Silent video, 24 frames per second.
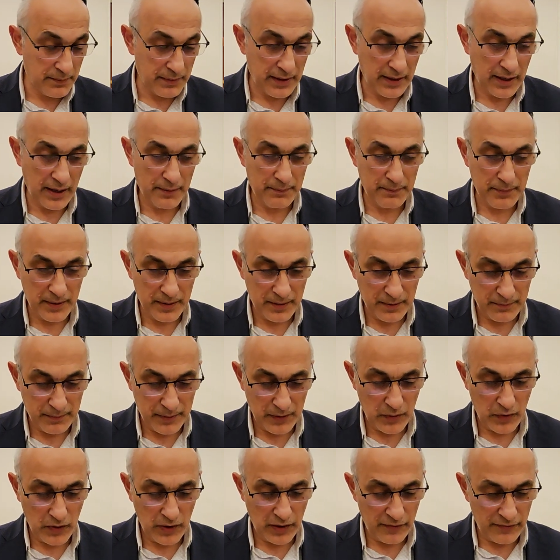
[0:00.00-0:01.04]
el
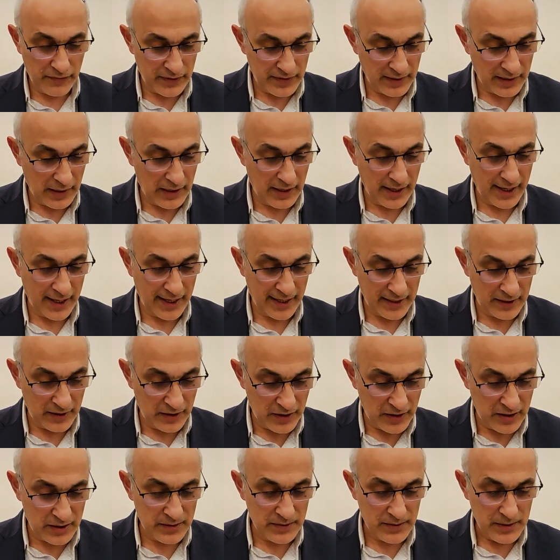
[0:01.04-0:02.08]
menucha
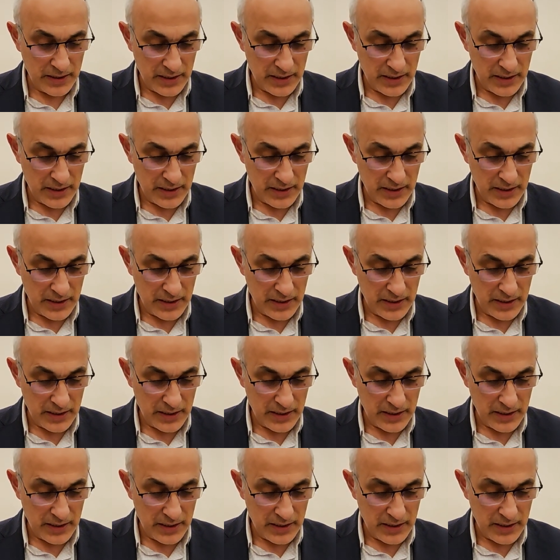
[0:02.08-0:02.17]
v'zanachala.